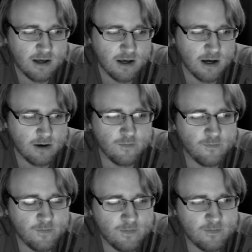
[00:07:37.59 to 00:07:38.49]

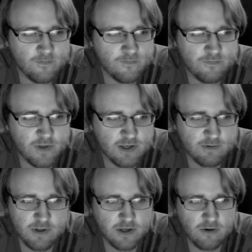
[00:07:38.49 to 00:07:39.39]

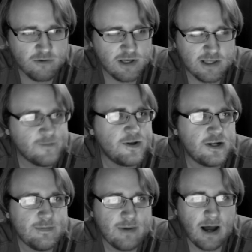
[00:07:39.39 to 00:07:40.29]
It's really only
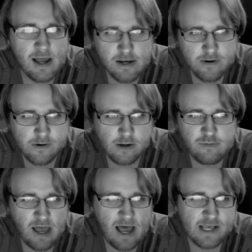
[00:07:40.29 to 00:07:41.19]
limited by your
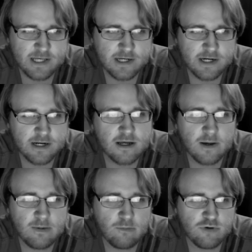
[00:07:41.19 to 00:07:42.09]
capacity to
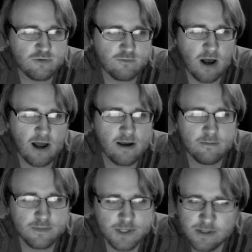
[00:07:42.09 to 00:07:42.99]
come up with
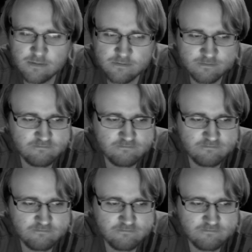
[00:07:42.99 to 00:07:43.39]
rhymes.